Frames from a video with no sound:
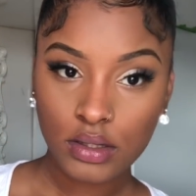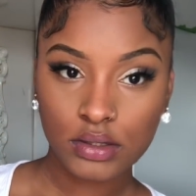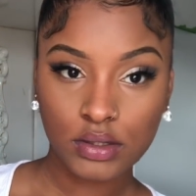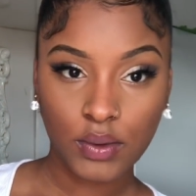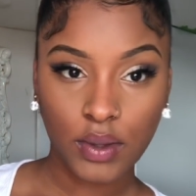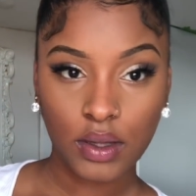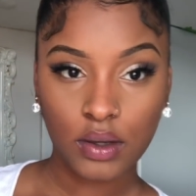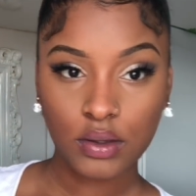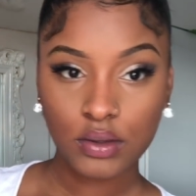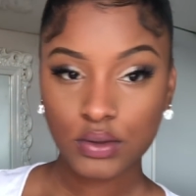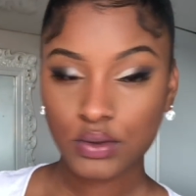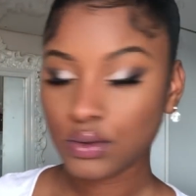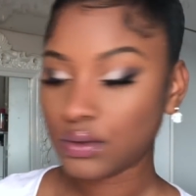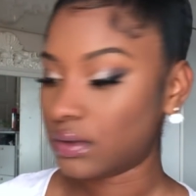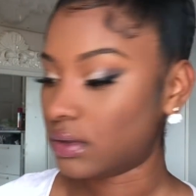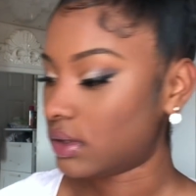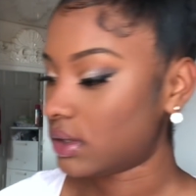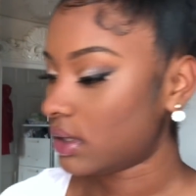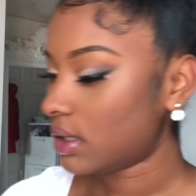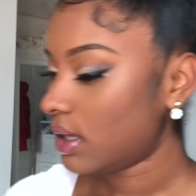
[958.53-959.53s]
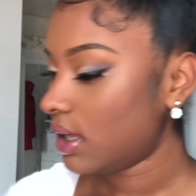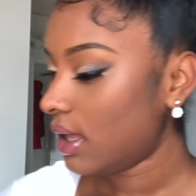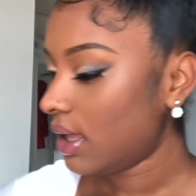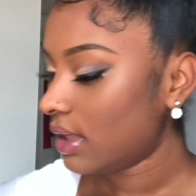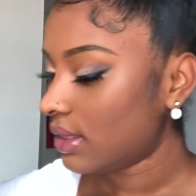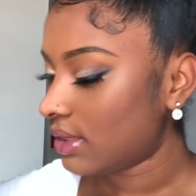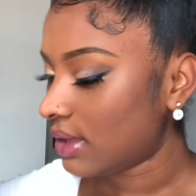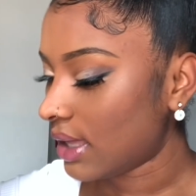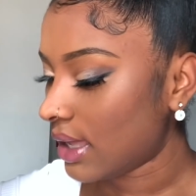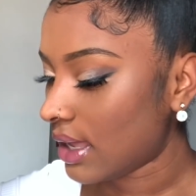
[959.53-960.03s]
So I contoured.
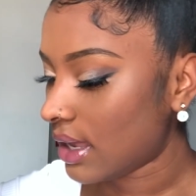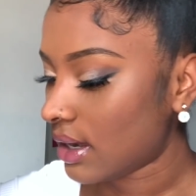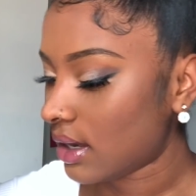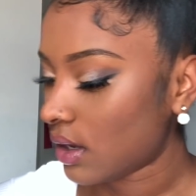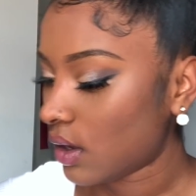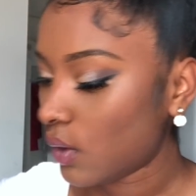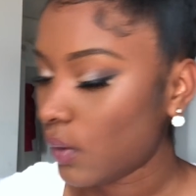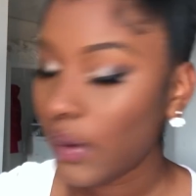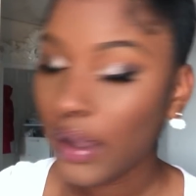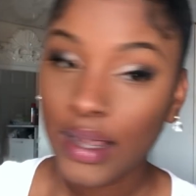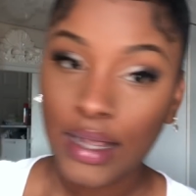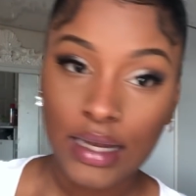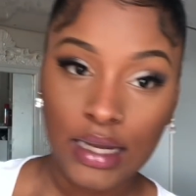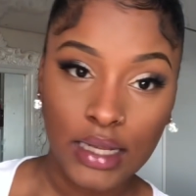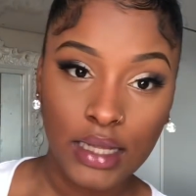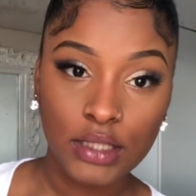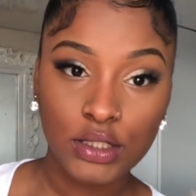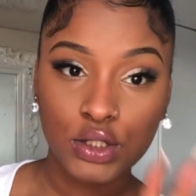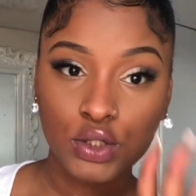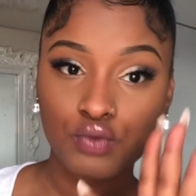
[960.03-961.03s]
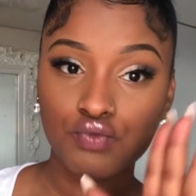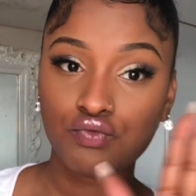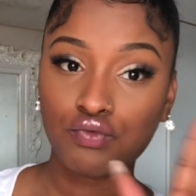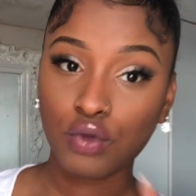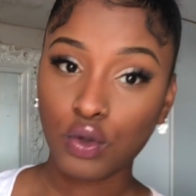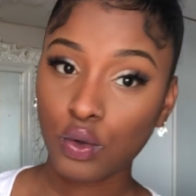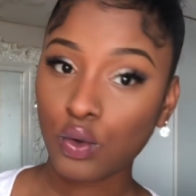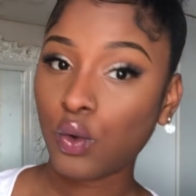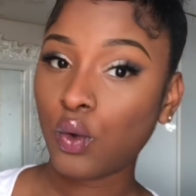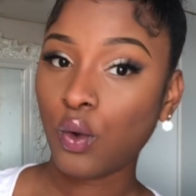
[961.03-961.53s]
Then quickly, just
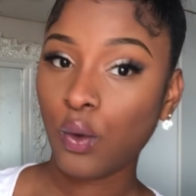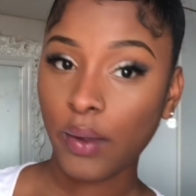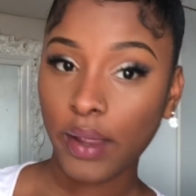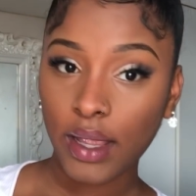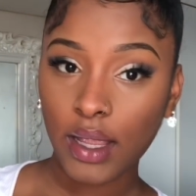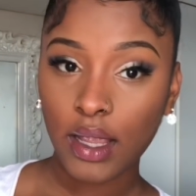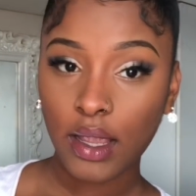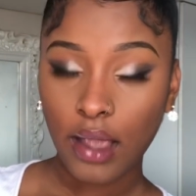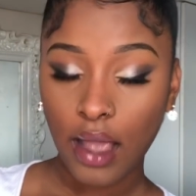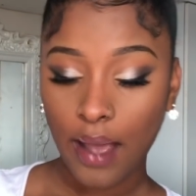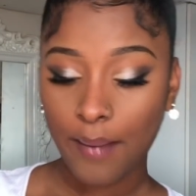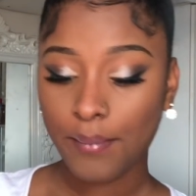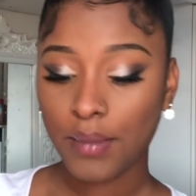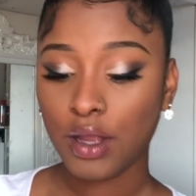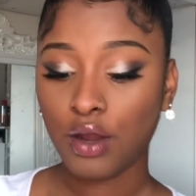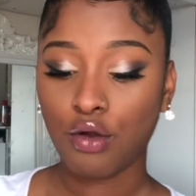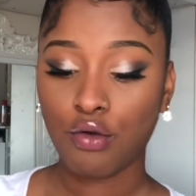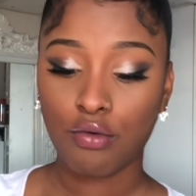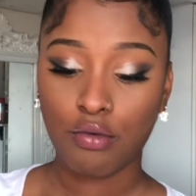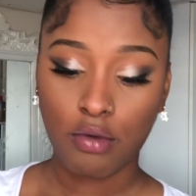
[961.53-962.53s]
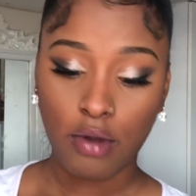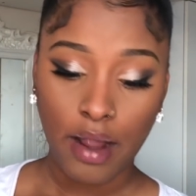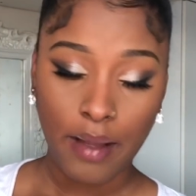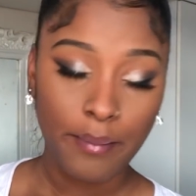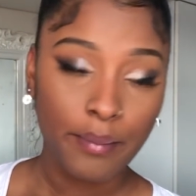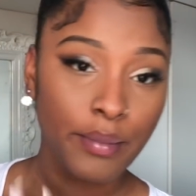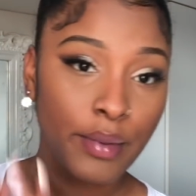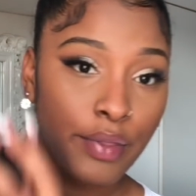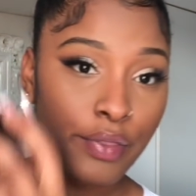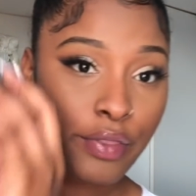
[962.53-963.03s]
real quick, I'm gonna
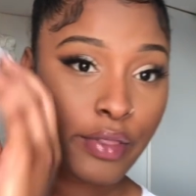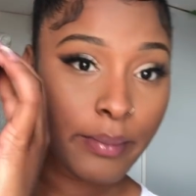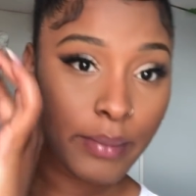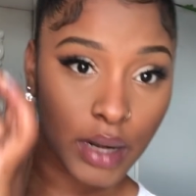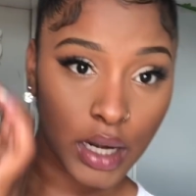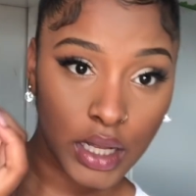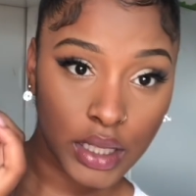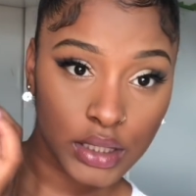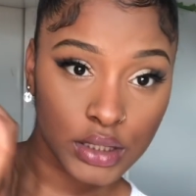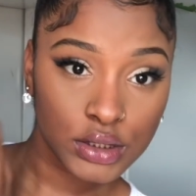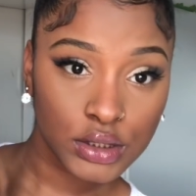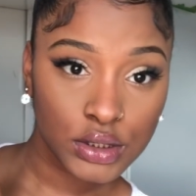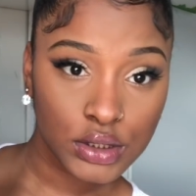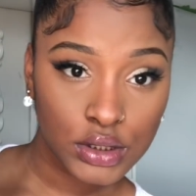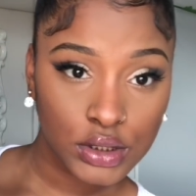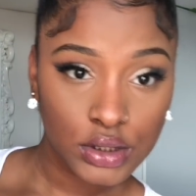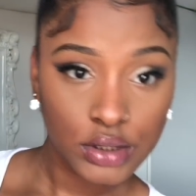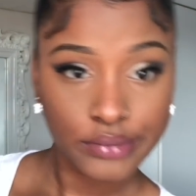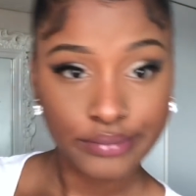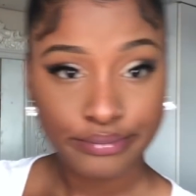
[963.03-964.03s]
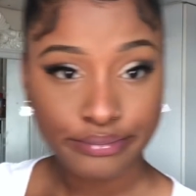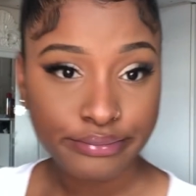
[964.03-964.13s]
grab the blush.